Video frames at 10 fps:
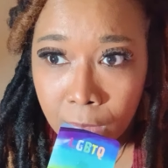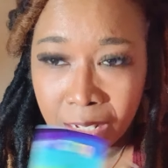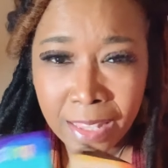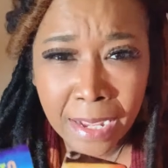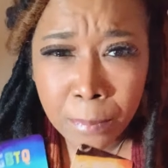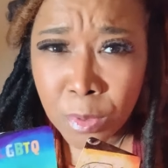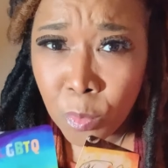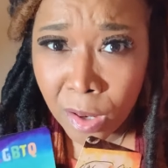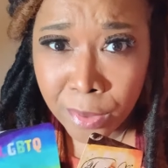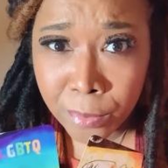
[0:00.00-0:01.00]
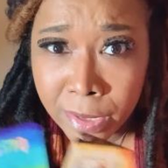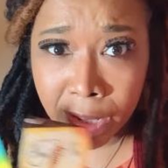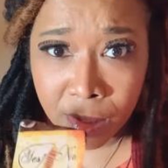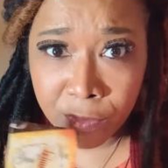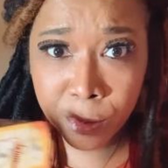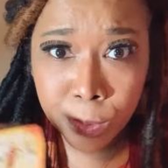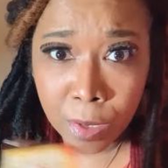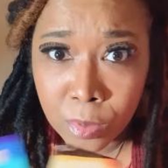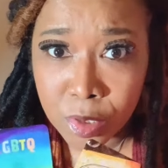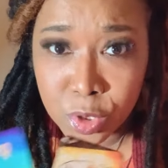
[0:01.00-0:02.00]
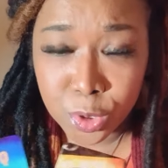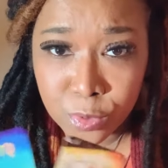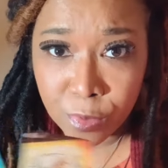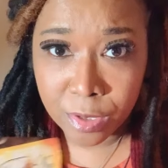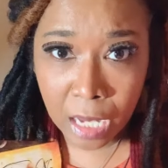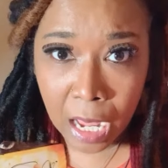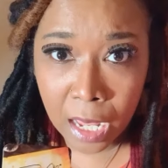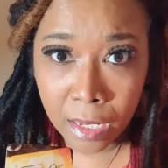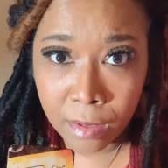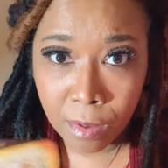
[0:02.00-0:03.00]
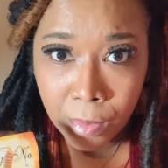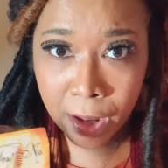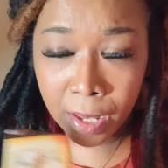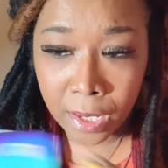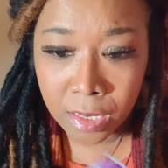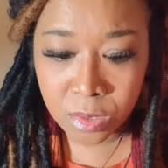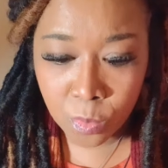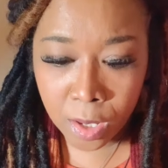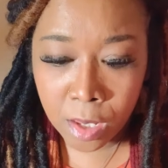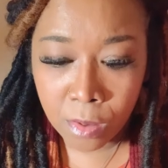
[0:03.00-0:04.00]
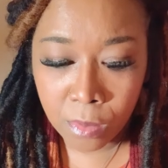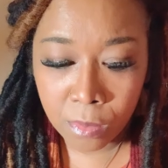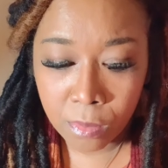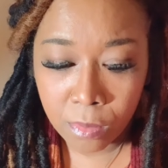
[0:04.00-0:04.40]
they could be wondering if you know the truth or not, okay, as well.